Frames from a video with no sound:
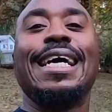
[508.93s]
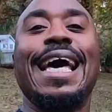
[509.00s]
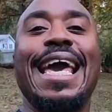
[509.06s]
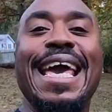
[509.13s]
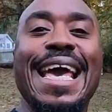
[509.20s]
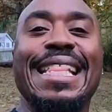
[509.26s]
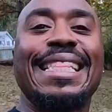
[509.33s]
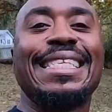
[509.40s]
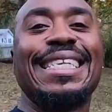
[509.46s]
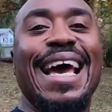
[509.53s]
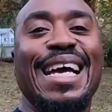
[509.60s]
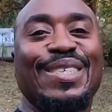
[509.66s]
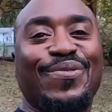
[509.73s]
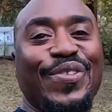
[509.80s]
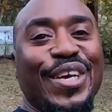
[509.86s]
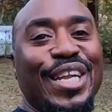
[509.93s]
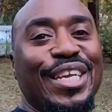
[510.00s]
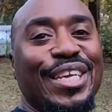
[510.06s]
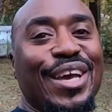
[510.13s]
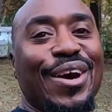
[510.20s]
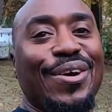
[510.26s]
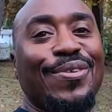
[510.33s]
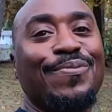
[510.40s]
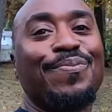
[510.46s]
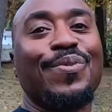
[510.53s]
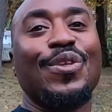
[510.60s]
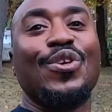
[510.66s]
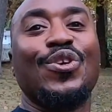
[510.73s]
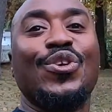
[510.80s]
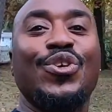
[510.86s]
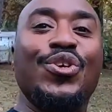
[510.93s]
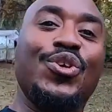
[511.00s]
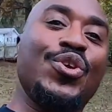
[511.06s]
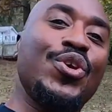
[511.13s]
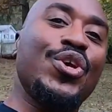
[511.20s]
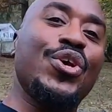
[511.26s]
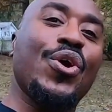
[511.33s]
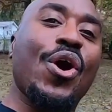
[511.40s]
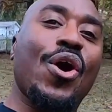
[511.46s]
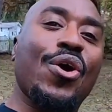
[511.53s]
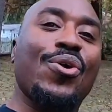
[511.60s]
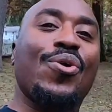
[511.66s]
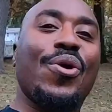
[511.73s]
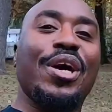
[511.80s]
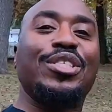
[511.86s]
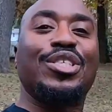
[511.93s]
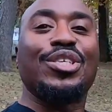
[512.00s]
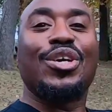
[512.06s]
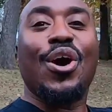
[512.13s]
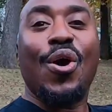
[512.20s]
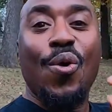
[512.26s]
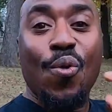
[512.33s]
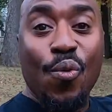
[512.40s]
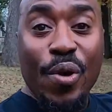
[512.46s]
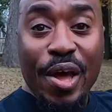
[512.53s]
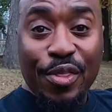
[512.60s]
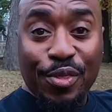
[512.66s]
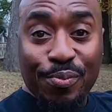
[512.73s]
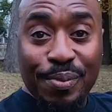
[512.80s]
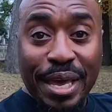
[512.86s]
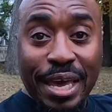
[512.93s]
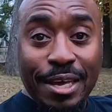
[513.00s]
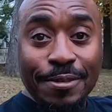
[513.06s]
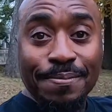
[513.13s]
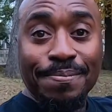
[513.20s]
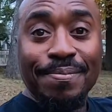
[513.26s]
In the next video, you are going to go with me